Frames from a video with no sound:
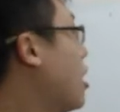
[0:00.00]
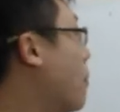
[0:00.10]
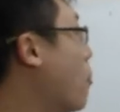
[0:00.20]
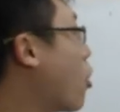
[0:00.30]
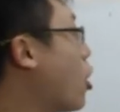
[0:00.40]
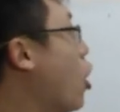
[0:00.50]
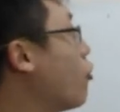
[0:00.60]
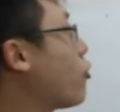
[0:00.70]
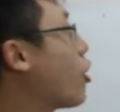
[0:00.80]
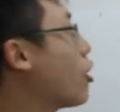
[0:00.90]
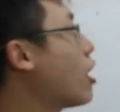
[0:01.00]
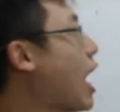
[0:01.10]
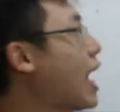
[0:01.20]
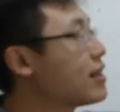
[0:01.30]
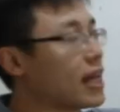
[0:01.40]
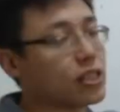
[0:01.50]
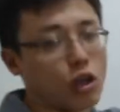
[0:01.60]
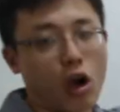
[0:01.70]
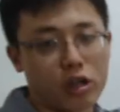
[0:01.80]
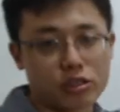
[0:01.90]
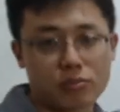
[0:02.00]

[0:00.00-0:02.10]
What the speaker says: Moreover, I like dogs,